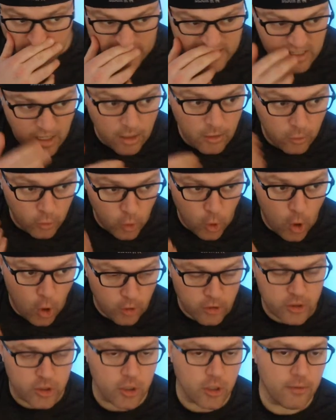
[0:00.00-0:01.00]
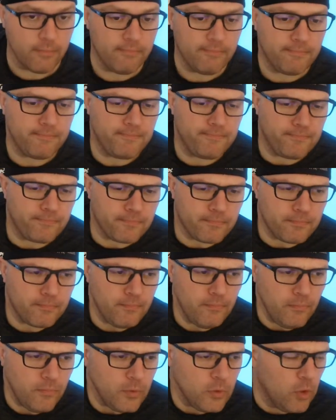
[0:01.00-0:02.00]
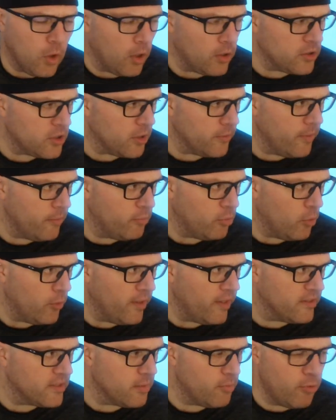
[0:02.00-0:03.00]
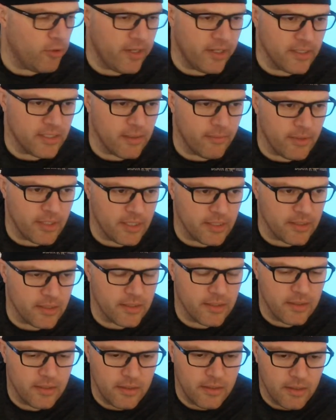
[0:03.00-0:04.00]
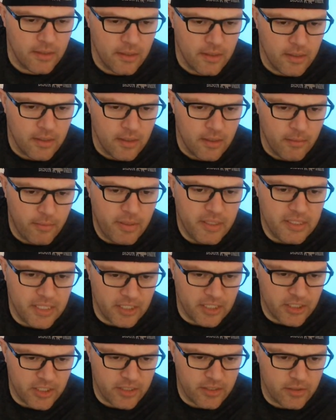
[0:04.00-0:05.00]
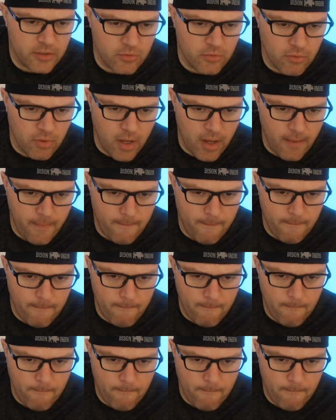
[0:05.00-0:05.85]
It's not long-term employees to put into some of these positions, right?